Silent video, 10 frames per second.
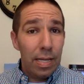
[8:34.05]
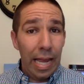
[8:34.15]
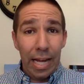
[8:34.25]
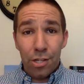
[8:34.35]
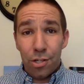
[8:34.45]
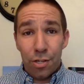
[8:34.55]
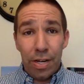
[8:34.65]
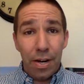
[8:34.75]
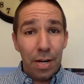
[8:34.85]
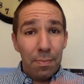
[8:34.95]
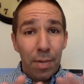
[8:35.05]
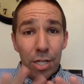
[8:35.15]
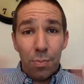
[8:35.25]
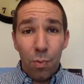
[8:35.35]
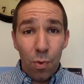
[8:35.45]
agents are carrying
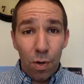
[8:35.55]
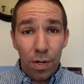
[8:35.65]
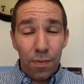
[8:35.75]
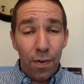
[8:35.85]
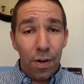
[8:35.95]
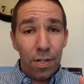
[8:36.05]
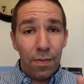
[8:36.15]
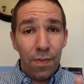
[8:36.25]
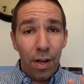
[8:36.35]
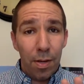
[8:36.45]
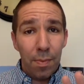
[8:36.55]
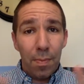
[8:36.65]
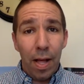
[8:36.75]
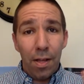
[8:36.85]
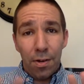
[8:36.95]
much more as far as the volume of
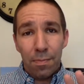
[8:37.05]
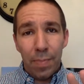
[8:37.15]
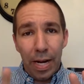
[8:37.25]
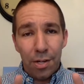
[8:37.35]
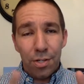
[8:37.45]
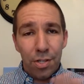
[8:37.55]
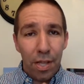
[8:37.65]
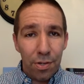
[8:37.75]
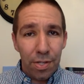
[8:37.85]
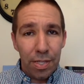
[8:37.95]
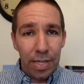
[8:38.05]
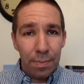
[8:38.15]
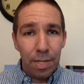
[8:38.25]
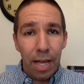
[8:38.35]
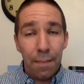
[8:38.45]
buyers and sellers at the same
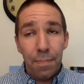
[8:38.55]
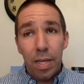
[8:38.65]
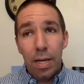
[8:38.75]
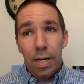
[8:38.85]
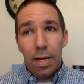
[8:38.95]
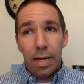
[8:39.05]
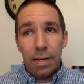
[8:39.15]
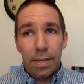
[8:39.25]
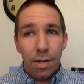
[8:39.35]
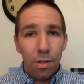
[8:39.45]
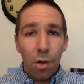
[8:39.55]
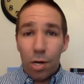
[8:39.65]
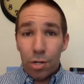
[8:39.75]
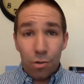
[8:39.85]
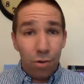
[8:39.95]
time. You know,
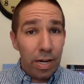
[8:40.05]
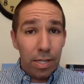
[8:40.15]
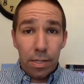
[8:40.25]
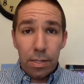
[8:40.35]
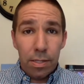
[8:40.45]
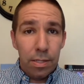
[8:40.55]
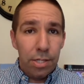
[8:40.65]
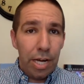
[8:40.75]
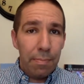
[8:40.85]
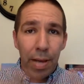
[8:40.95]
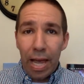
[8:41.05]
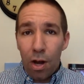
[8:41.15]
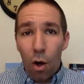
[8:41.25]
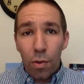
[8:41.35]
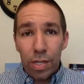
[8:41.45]
lawyers are trying to jam
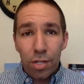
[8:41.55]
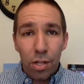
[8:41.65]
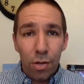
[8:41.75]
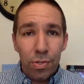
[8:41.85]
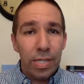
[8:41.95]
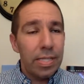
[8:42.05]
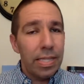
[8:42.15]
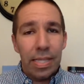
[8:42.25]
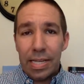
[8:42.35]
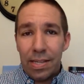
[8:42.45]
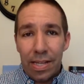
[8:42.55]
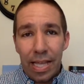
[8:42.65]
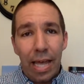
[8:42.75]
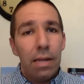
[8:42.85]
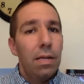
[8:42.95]
pack all these closings in, things like
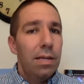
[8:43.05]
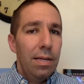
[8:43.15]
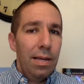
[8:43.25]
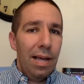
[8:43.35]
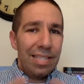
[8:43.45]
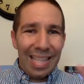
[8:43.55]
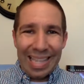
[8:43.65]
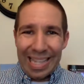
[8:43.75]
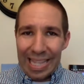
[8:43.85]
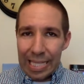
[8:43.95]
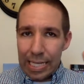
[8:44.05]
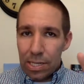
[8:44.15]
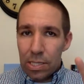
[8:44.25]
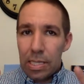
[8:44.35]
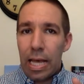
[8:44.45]
that. It's a
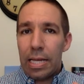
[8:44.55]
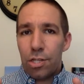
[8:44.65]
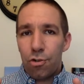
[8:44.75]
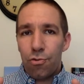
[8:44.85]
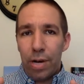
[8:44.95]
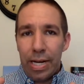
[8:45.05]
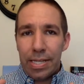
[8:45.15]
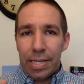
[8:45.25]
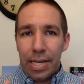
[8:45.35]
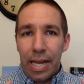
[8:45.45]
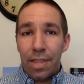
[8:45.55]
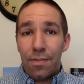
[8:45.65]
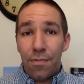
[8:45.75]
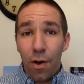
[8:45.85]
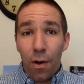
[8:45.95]
little less crazy in the
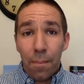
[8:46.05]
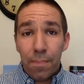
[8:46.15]
fall.